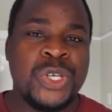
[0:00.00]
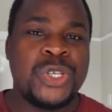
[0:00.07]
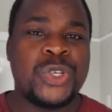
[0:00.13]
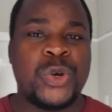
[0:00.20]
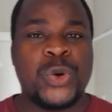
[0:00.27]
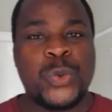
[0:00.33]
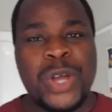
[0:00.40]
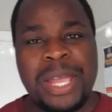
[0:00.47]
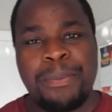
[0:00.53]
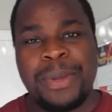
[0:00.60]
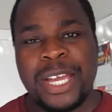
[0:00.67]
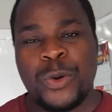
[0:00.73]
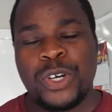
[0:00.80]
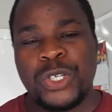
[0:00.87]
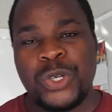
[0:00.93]
So way
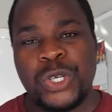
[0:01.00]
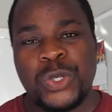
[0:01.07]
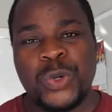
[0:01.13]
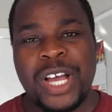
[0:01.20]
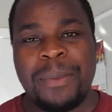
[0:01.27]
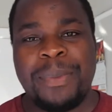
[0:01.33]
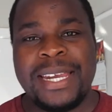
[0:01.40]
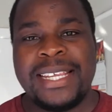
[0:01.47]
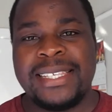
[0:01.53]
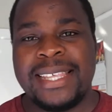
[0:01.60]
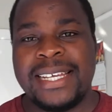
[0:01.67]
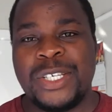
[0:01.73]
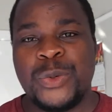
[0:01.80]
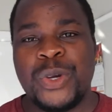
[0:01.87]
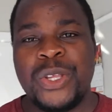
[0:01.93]
back, what used to happen is
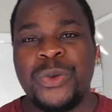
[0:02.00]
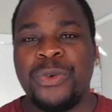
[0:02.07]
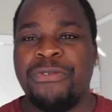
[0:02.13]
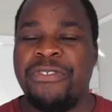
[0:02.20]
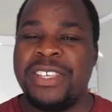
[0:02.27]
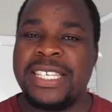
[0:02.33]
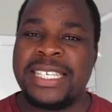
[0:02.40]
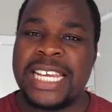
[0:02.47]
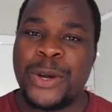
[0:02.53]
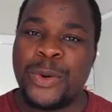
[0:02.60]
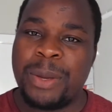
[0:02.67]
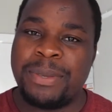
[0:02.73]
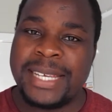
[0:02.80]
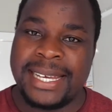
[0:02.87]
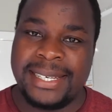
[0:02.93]
that when you visit a
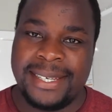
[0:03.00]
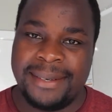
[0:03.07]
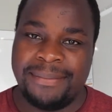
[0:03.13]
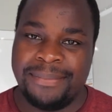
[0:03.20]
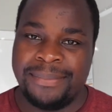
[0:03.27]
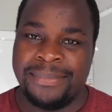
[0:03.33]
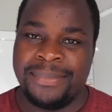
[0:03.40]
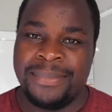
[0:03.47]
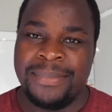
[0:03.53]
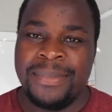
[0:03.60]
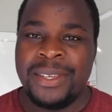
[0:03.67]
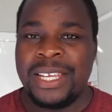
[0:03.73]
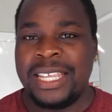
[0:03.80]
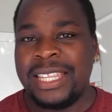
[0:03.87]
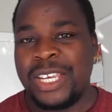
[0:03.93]
website
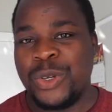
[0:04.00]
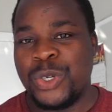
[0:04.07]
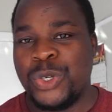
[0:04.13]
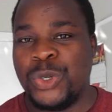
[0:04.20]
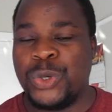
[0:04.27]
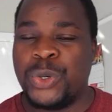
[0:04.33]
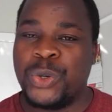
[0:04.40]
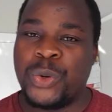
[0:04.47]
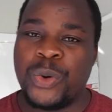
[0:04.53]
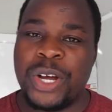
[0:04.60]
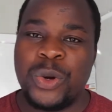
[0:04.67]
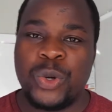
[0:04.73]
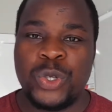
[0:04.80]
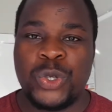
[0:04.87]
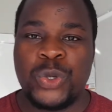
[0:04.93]
and then you do
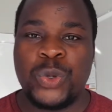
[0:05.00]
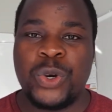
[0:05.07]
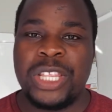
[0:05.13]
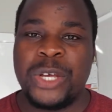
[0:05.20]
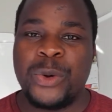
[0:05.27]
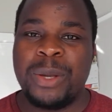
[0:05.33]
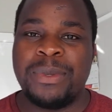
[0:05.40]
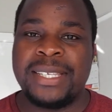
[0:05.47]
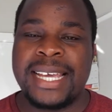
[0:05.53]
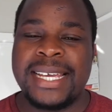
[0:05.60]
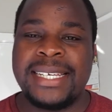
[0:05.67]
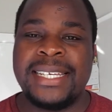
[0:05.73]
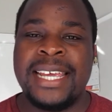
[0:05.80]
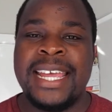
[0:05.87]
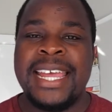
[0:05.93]
one or two on the
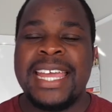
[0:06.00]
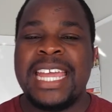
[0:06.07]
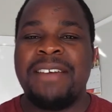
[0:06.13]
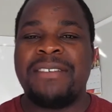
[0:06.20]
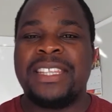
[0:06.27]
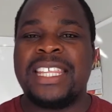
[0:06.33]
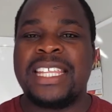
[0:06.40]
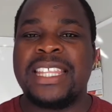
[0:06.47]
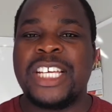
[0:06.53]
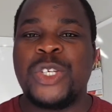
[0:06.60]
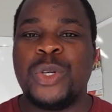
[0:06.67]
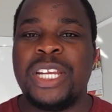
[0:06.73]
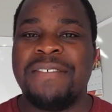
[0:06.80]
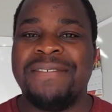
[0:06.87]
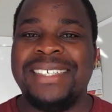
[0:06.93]
website, everything
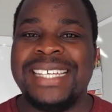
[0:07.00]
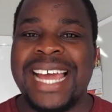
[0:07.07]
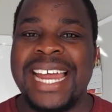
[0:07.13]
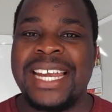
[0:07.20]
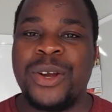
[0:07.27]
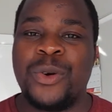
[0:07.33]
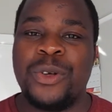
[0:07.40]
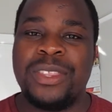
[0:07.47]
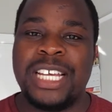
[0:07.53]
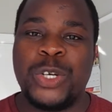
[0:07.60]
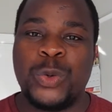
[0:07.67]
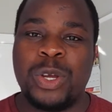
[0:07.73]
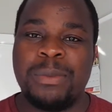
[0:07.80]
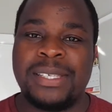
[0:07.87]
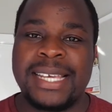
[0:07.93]
that you have done on that
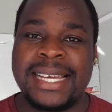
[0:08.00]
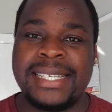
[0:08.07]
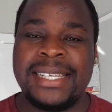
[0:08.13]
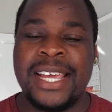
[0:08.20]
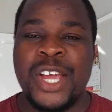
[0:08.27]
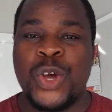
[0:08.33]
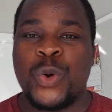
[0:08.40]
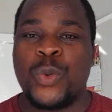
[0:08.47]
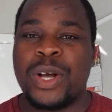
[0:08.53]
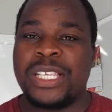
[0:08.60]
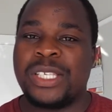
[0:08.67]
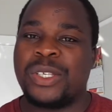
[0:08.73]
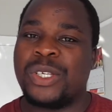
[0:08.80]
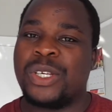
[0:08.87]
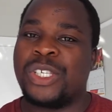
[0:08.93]
website
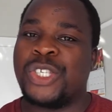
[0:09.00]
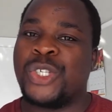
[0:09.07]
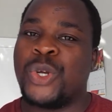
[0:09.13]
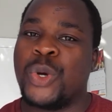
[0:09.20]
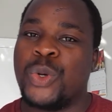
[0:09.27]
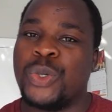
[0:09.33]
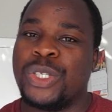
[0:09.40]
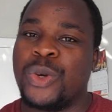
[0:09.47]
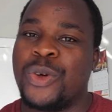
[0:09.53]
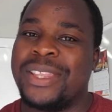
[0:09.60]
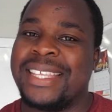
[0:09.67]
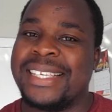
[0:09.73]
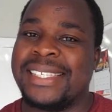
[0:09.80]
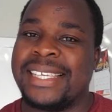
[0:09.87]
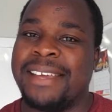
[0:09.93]
was stored
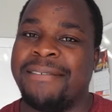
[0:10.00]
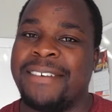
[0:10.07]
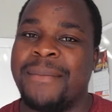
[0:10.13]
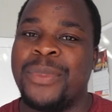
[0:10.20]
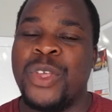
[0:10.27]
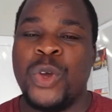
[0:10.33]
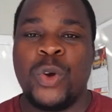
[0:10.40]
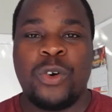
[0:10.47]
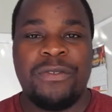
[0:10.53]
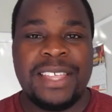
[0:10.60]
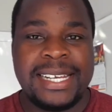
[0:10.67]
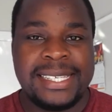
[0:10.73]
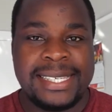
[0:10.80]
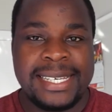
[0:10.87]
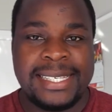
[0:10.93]
on the server of
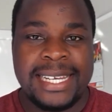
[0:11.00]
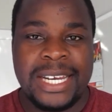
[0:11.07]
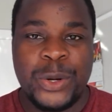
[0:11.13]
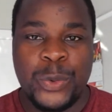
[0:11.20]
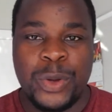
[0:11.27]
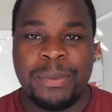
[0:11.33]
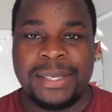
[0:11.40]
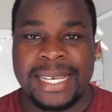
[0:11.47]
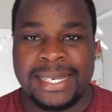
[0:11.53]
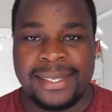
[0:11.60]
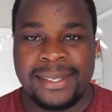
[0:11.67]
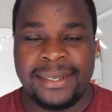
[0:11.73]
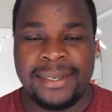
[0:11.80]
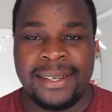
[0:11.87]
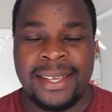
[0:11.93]
that certain
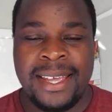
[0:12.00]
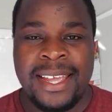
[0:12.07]
website.